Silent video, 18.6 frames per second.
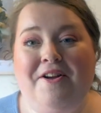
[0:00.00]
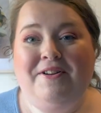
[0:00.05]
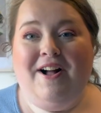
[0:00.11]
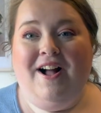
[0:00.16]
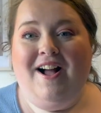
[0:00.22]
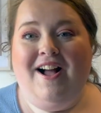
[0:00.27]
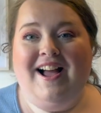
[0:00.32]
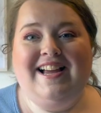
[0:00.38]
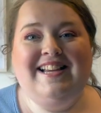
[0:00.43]

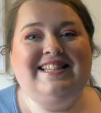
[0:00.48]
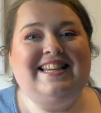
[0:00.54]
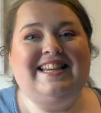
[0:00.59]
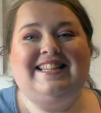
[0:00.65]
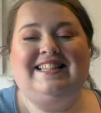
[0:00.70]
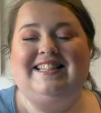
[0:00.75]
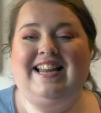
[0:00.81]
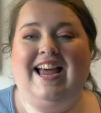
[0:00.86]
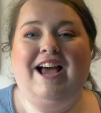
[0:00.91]
guys,
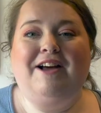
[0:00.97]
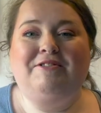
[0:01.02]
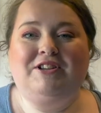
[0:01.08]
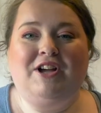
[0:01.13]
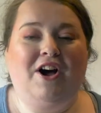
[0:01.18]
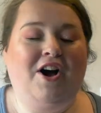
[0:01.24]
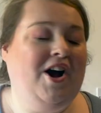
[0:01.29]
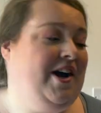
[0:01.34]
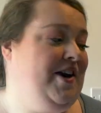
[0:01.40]
it's now
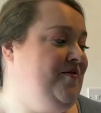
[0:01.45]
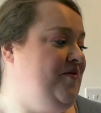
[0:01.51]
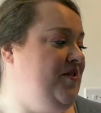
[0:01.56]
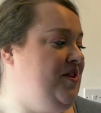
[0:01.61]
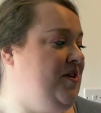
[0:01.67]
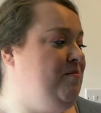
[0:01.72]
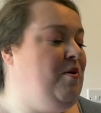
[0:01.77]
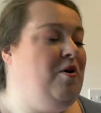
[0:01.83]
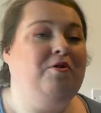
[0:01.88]
time for
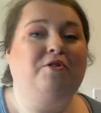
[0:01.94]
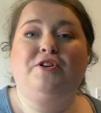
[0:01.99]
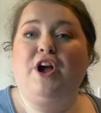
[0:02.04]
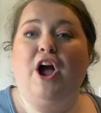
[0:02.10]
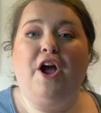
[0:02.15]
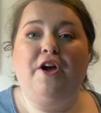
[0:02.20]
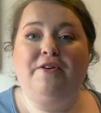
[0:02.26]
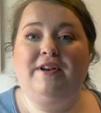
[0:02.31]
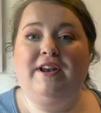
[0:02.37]
the
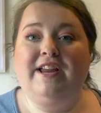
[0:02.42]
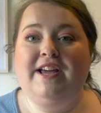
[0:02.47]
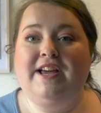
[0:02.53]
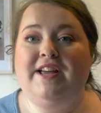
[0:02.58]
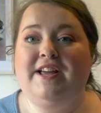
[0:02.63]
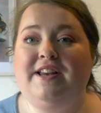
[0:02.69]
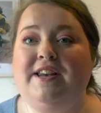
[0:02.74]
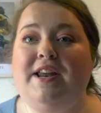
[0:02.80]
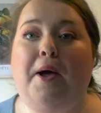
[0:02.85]

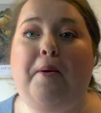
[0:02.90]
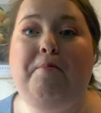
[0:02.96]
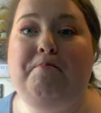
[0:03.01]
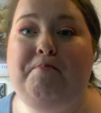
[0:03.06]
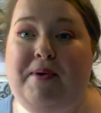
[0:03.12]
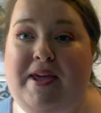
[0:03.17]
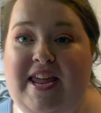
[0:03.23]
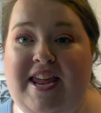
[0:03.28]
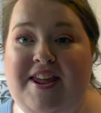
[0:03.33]
Mongolian
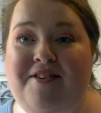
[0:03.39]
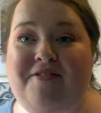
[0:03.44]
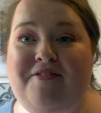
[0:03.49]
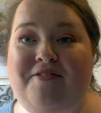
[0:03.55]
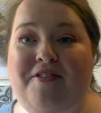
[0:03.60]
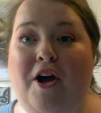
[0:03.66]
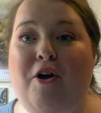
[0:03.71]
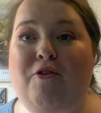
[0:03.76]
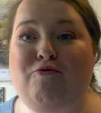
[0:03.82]

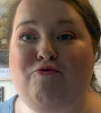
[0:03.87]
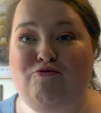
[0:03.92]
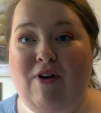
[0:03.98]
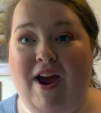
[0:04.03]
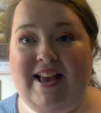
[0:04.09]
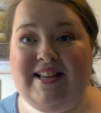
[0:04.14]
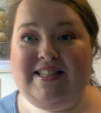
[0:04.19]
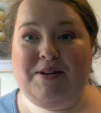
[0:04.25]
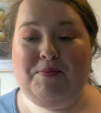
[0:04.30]
beef
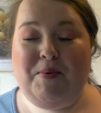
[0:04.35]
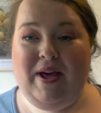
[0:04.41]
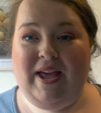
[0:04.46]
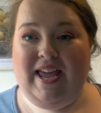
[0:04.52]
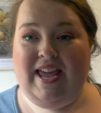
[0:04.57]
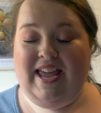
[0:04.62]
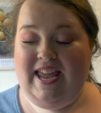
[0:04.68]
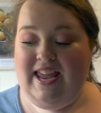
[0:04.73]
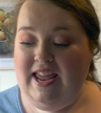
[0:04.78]

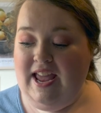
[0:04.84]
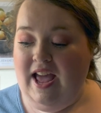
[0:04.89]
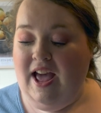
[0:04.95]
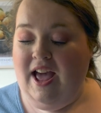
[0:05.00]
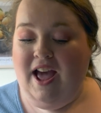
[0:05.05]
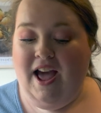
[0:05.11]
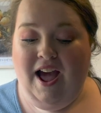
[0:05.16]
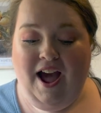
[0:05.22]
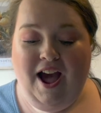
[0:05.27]
recipe.
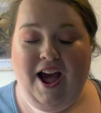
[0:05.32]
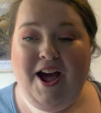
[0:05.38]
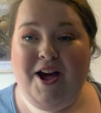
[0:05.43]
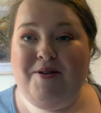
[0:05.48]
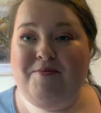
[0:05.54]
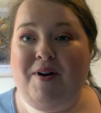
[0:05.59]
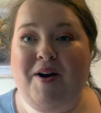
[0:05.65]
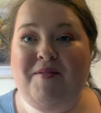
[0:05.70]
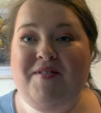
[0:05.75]

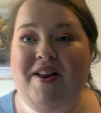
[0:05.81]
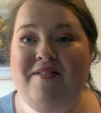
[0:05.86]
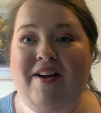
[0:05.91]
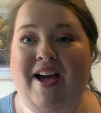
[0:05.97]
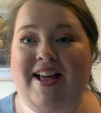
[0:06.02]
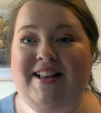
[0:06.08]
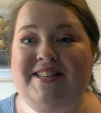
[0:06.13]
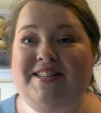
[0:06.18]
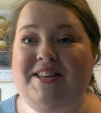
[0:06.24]
Um, I've never
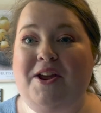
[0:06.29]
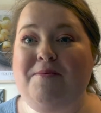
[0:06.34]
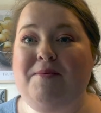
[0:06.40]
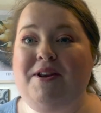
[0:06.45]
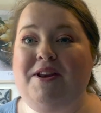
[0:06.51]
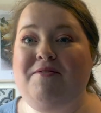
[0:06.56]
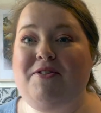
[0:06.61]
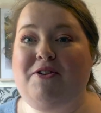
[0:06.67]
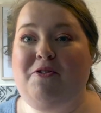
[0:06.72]
had so
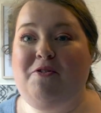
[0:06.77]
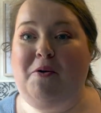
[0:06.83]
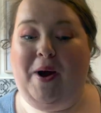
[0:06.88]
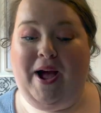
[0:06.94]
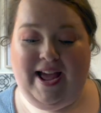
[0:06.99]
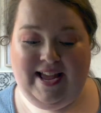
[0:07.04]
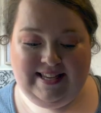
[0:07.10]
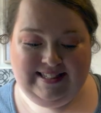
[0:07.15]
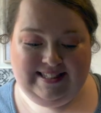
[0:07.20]
many
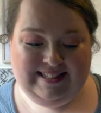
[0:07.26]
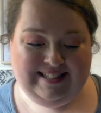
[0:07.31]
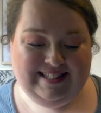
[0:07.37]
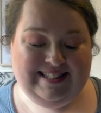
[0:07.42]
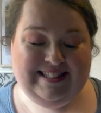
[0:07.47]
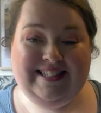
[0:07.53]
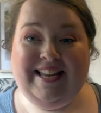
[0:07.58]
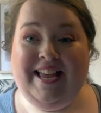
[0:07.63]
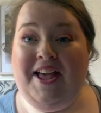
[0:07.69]

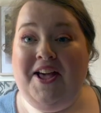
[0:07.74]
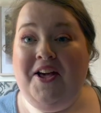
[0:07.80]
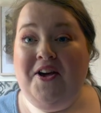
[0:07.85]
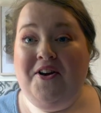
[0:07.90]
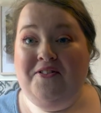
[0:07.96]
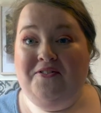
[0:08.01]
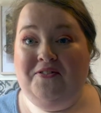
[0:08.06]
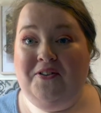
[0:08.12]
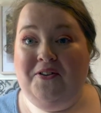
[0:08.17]
requests
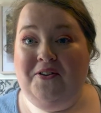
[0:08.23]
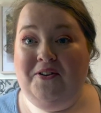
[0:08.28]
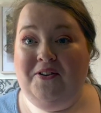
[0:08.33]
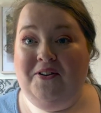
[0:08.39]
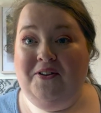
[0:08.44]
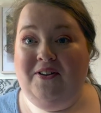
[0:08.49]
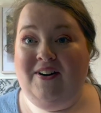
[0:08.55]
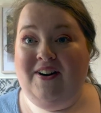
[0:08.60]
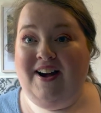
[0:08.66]

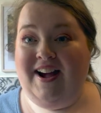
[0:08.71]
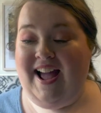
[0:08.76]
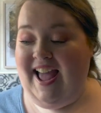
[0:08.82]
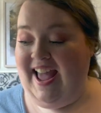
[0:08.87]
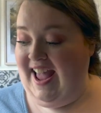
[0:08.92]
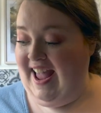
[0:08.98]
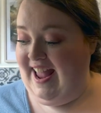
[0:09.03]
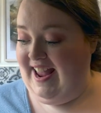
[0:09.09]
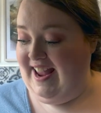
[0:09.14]
for
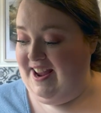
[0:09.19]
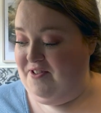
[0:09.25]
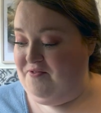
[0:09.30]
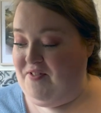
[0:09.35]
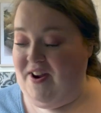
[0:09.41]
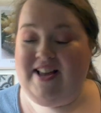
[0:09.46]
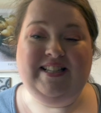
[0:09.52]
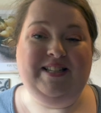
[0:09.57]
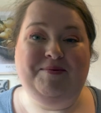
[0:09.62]
a
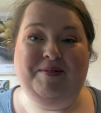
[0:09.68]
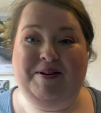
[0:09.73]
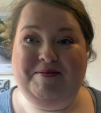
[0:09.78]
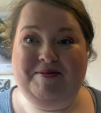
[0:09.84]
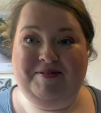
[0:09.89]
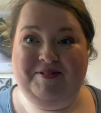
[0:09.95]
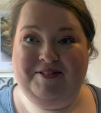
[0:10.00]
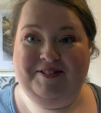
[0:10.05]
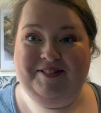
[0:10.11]
recipe
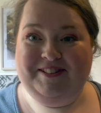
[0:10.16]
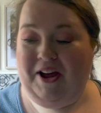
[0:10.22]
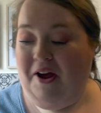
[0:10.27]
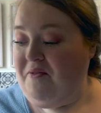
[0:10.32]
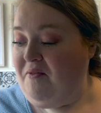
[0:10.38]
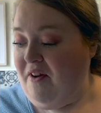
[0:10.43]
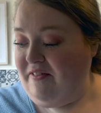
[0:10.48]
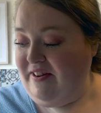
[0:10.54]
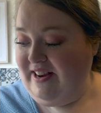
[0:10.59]
before so
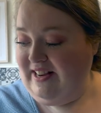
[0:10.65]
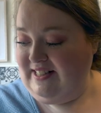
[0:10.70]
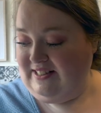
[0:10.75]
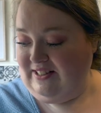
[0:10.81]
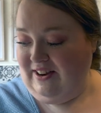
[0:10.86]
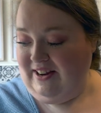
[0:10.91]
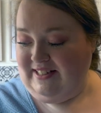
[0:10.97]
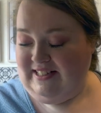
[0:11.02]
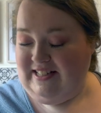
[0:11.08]
I'm very
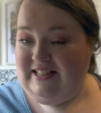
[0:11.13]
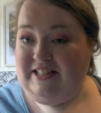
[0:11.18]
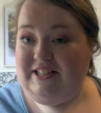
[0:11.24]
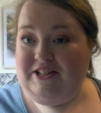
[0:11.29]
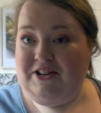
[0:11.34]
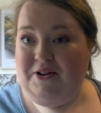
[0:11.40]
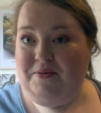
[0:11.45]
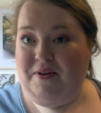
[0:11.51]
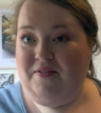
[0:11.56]
excited to
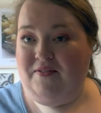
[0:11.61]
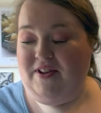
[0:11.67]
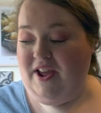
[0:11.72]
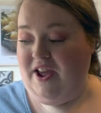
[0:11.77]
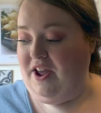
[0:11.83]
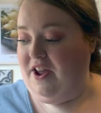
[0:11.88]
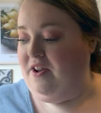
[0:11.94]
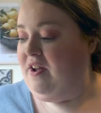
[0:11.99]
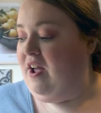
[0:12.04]
do it with
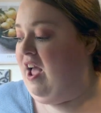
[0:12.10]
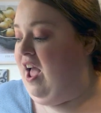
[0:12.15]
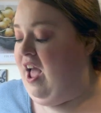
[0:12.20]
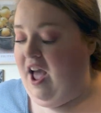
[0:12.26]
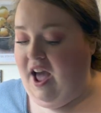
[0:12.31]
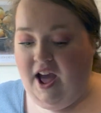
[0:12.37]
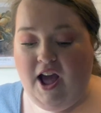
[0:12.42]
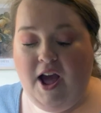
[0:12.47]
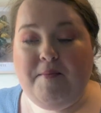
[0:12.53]
you.
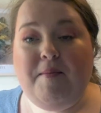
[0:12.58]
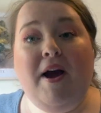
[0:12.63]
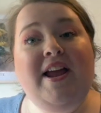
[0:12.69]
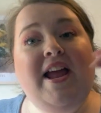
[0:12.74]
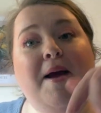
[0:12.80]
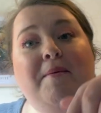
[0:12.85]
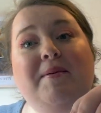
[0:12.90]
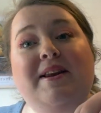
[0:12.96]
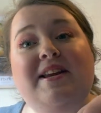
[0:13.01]
Um, I
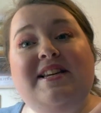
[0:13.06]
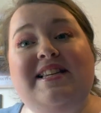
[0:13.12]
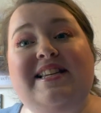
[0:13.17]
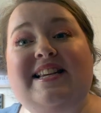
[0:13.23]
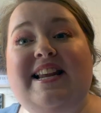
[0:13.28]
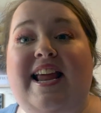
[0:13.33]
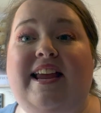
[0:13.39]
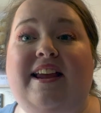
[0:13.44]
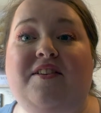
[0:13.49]
am going to just
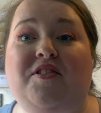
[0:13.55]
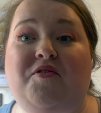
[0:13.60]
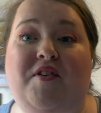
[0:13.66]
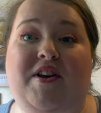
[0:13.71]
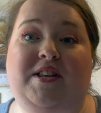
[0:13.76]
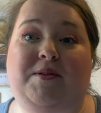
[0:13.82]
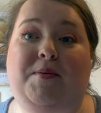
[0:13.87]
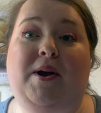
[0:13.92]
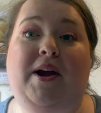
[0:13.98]
link the
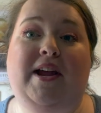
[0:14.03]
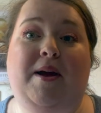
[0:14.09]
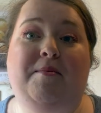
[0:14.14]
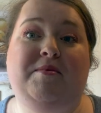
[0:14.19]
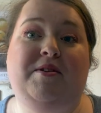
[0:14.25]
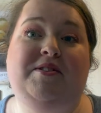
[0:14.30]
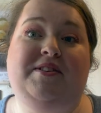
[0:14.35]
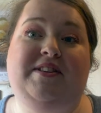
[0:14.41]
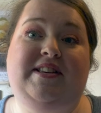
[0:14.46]
recipe I
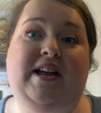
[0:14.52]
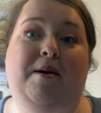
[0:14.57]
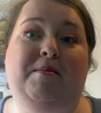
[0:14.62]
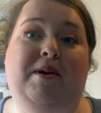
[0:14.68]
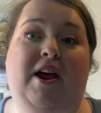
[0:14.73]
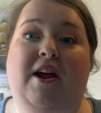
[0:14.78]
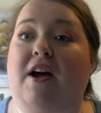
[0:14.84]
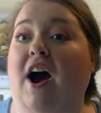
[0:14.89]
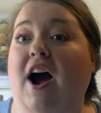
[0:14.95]
am using down
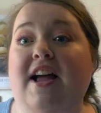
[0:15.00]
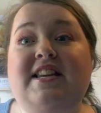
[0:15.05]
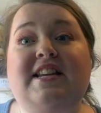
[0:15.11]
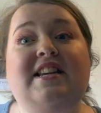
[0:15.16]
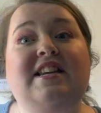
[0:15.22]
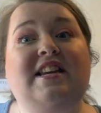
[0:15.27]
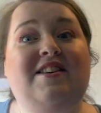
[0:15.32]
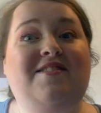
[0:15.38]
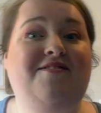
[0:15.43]
below. I
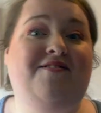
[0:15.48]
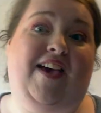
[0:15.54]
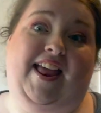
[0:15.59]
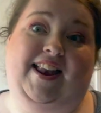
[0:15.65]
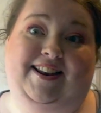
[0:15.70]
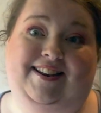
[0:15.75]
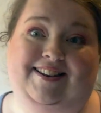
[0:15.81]
didn't invent